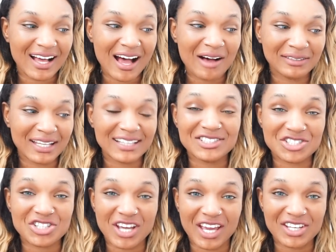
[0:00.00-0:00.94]
How
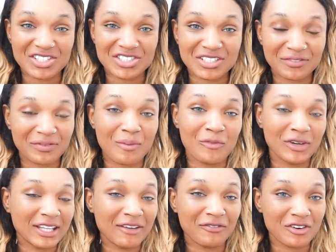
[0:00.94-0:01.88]
that's changed from
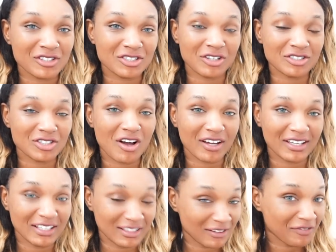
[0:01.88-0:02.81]
when they first started
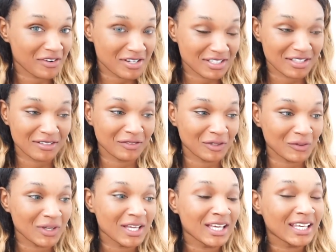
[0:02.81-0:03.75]
talking in the first
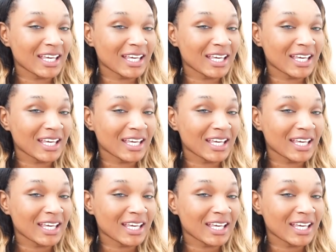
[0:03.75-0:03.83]
interview.